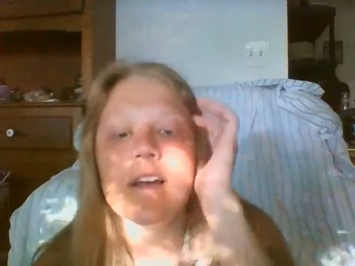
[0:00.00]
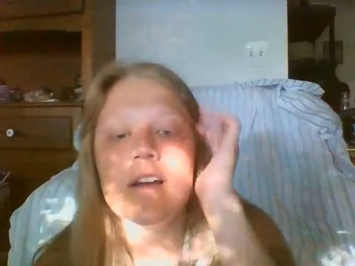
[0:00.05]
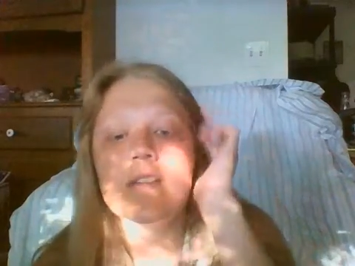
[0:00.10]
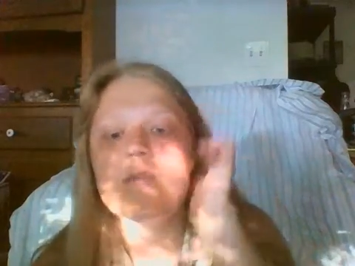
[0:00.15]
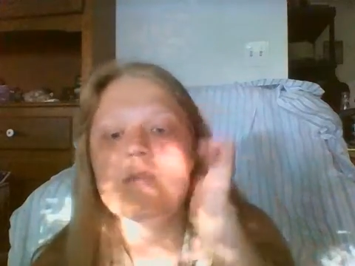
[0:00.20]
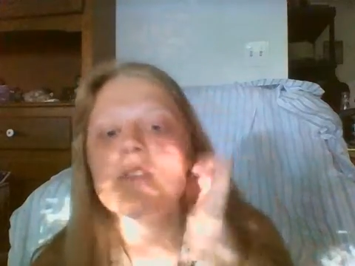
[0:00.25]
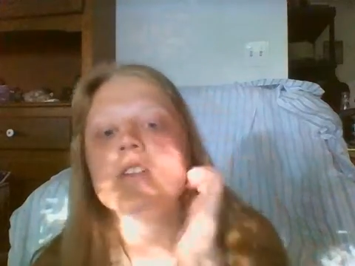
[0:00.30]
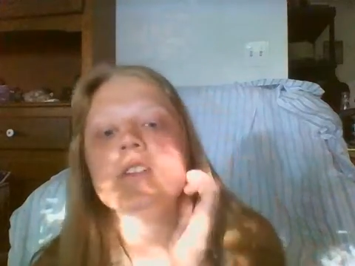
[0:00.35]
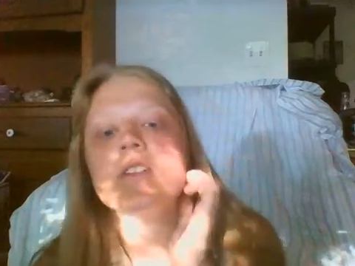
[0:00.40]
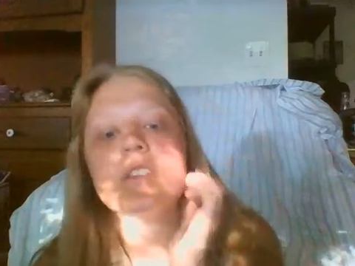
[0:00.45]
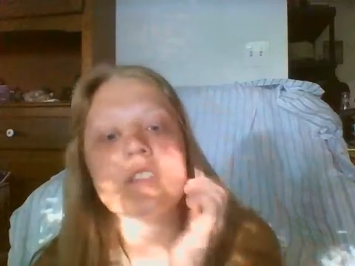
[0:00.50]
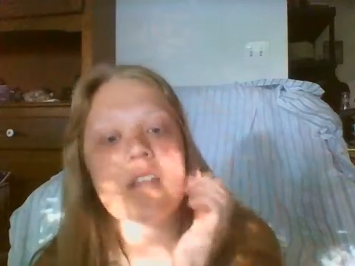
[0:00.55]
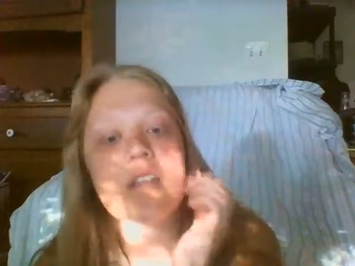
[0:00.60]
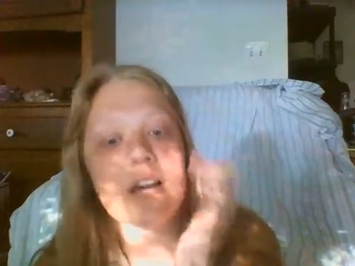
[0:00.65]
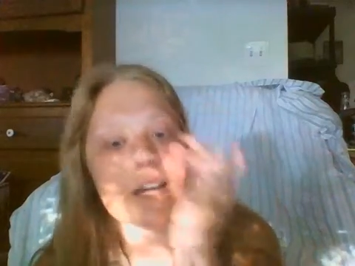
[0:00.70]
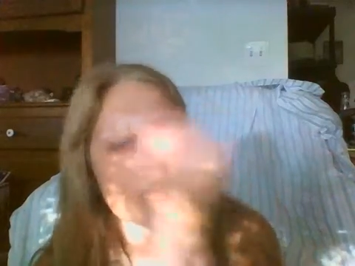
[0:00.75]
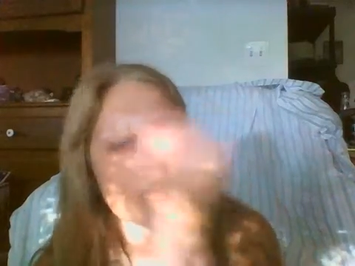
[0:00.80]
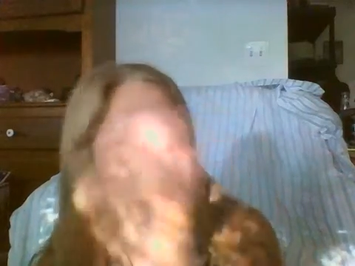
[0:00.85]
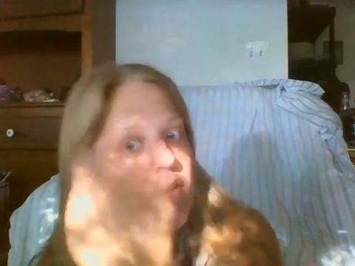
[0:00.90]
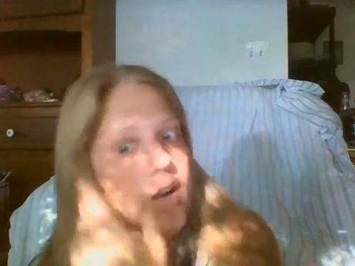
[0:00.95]
which is
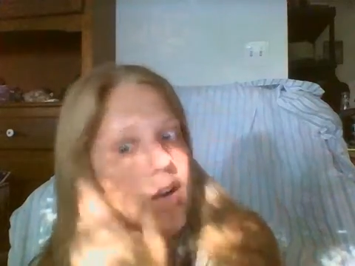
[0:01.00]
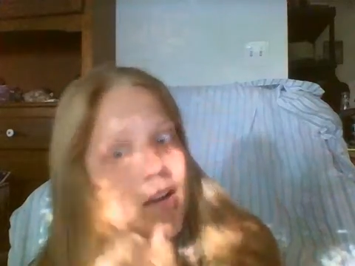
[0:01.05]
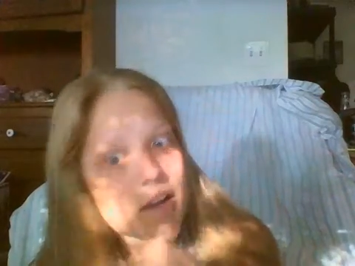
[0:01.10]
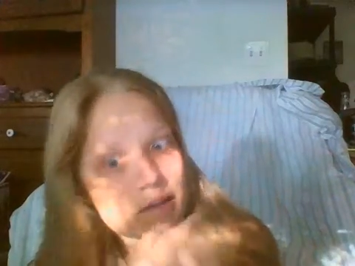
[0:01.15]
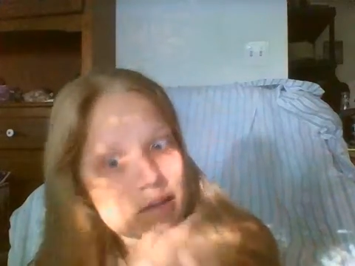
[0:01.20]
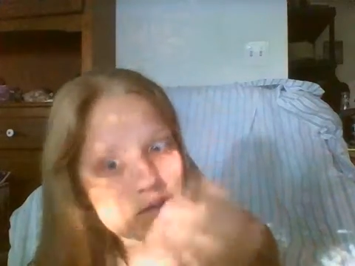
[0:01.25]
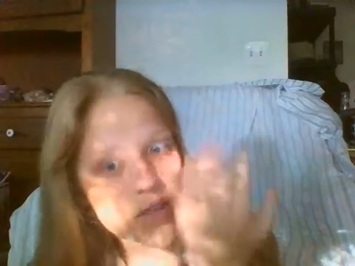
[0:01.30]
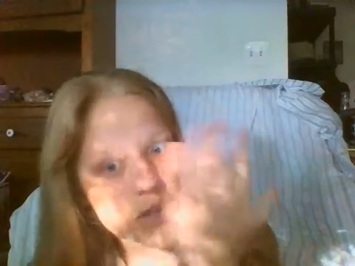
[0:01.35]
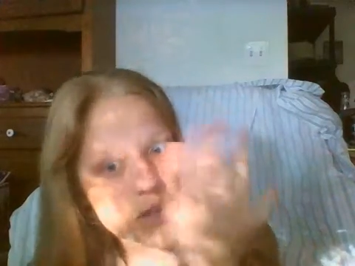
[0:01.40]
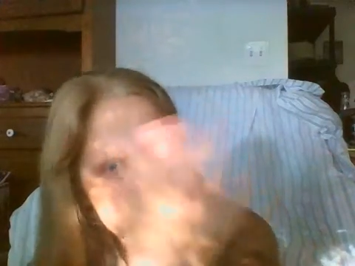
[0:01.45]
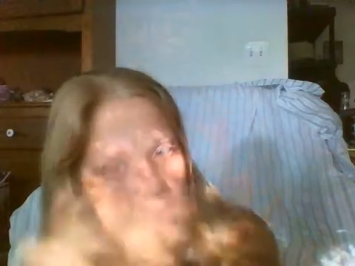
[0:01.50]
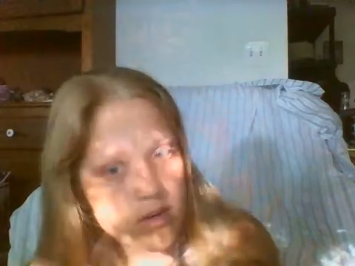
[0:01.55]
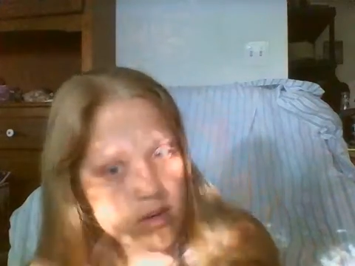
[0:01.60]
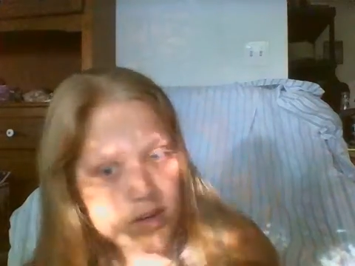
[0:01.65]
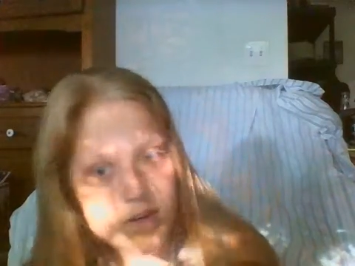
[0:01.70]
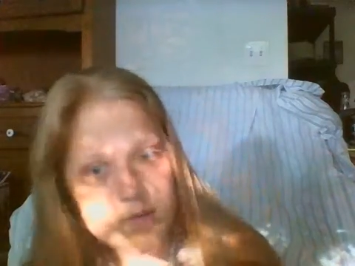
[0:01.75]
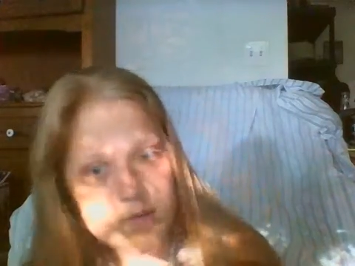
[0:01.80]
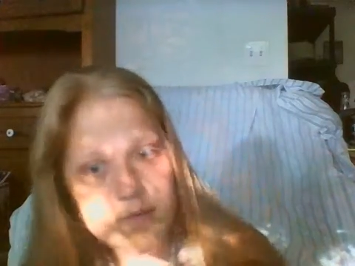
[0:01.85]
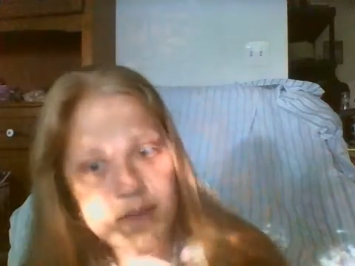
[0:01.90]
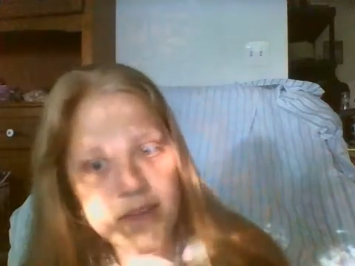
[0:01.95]
kind of why I'm not
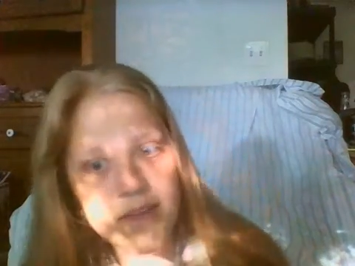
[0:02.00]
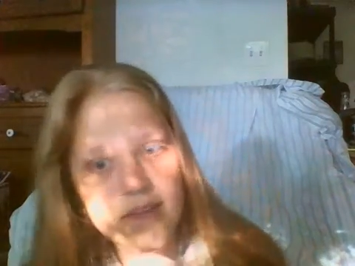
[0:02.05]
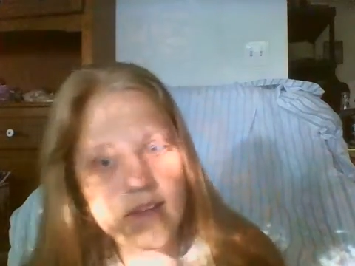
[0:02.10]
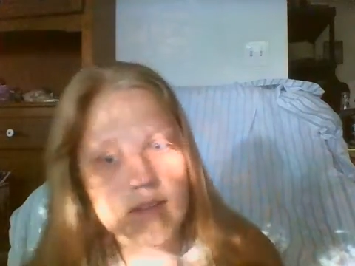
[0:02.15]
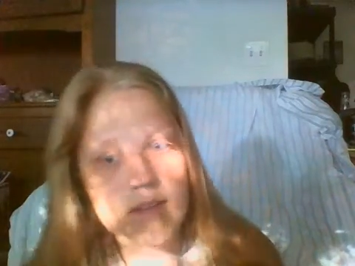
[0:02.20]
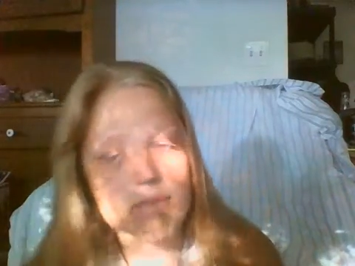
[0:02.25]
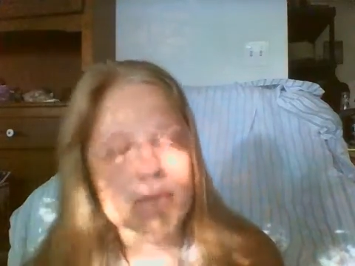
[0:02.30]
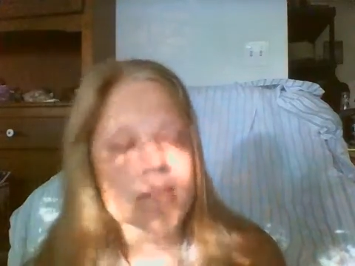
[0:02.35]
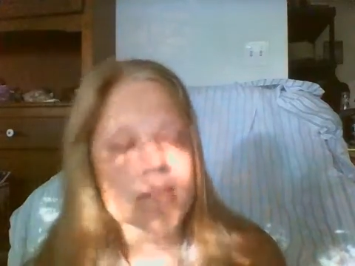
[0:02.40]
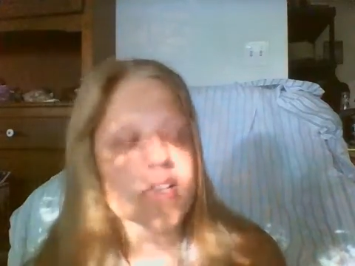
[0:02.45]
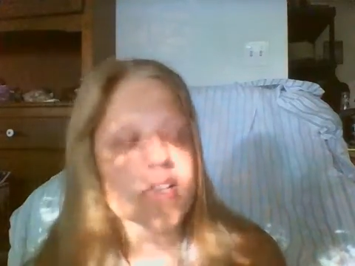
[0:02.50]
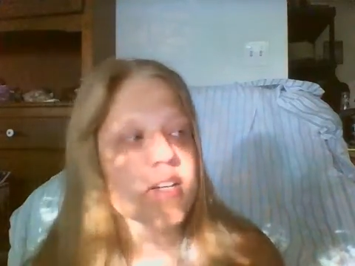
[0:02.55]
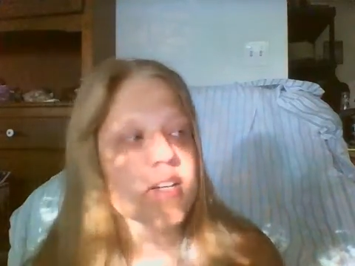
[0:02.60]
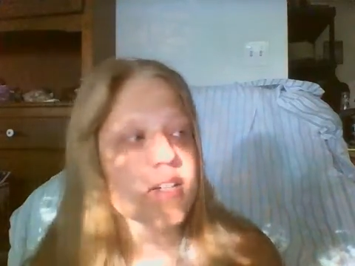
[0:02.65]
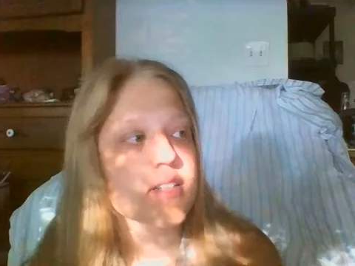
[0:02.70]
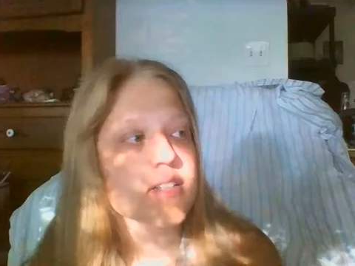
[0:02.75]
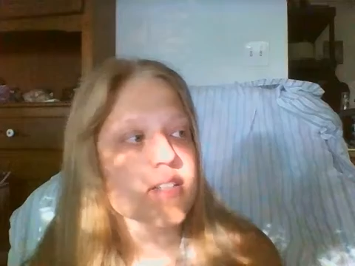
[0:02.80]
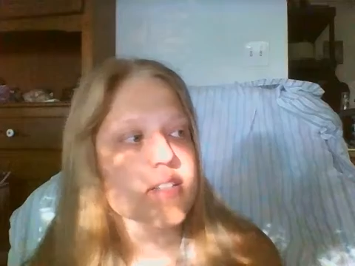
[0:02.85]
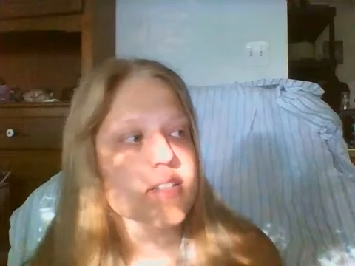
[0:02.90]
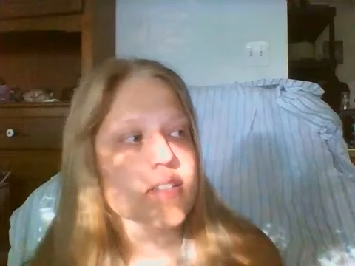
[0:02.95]
wearing makeup,
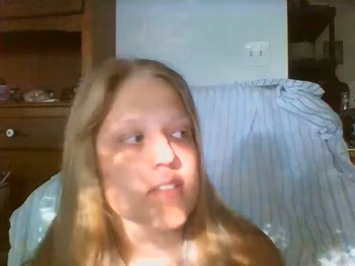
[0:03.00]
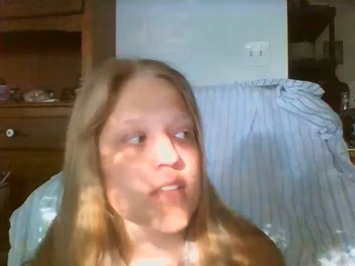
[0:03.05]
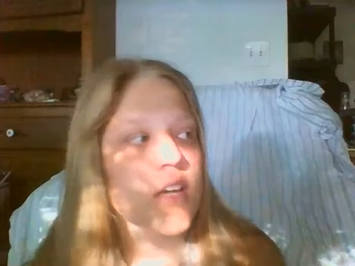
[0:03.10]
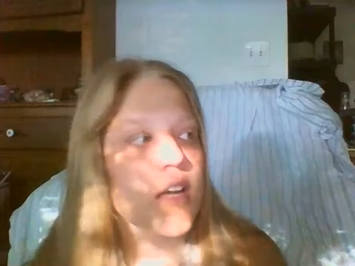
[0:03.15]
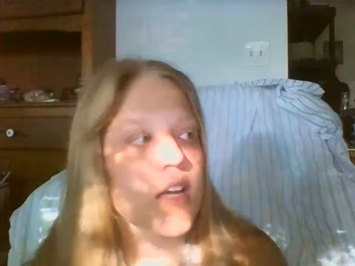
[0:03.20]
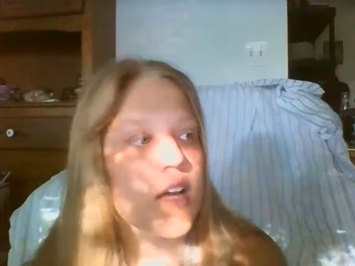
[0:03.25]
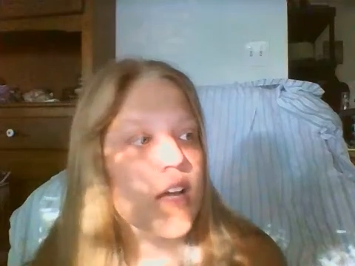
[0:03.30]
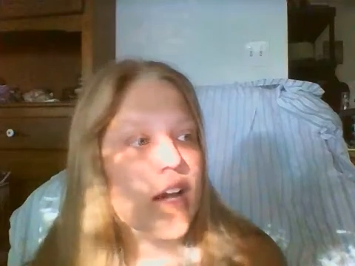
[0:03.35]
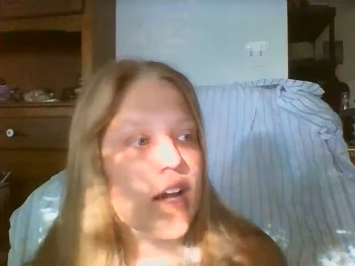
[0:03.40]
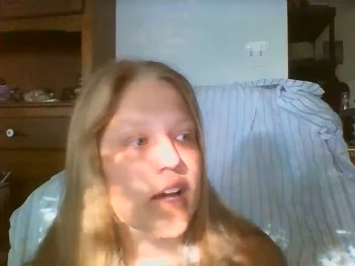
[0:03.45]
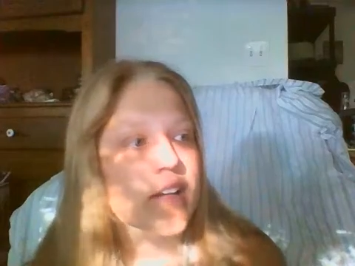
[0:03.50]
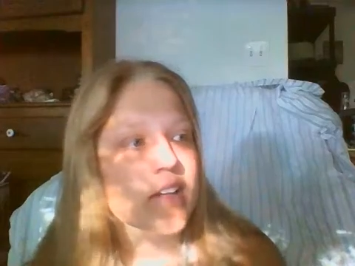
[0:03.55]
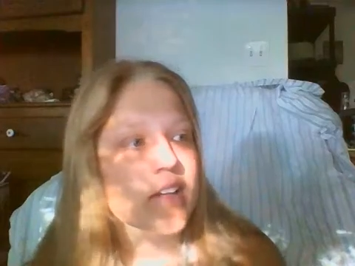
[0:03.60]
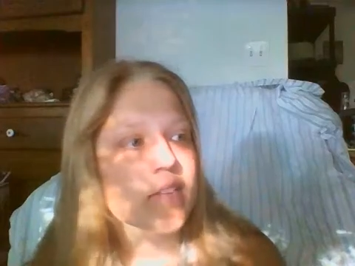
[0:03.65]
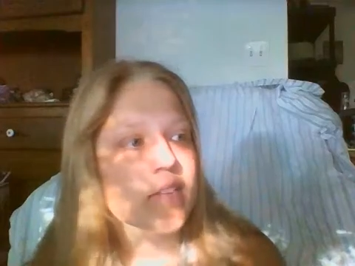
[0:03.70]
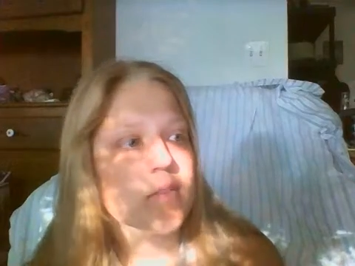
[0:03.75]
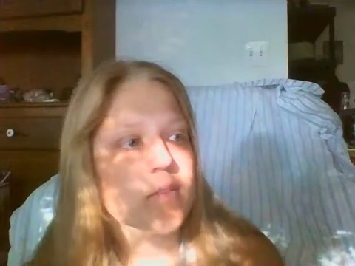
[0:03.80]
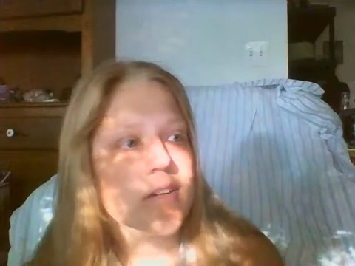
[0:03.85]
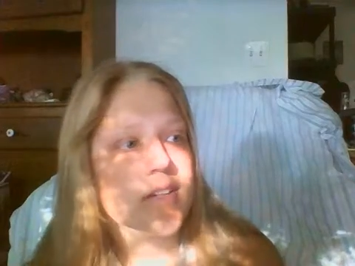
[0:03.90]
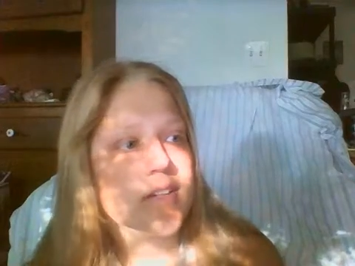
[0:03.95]
because I
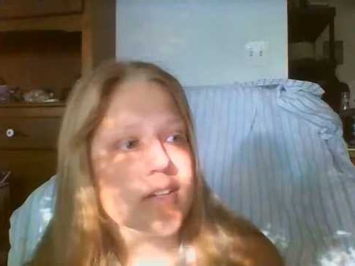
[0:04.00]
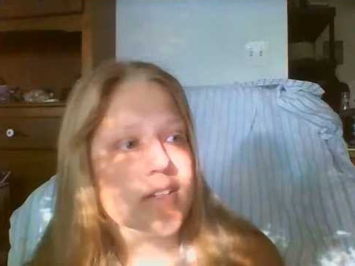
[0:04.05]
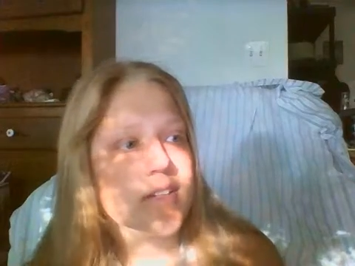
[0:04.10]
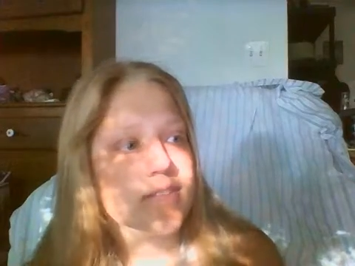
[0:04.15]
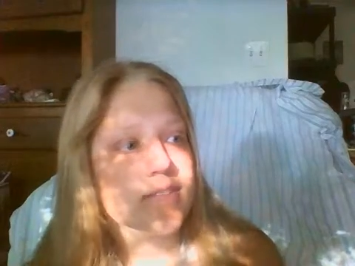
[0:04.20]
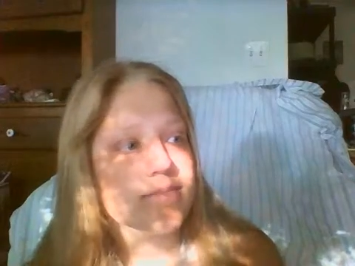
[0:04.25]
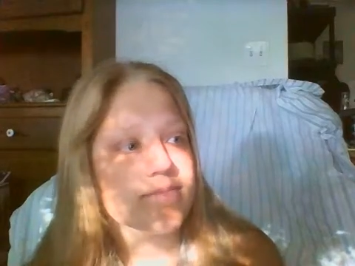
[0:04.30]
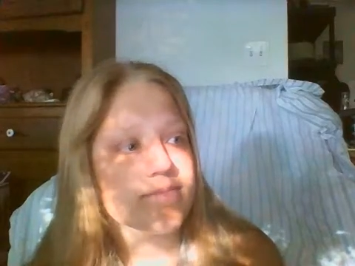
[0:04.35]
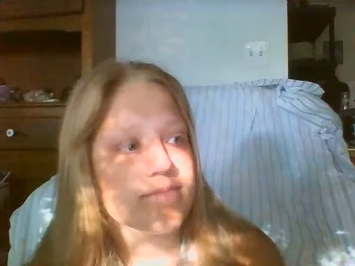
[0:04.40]
didn't want to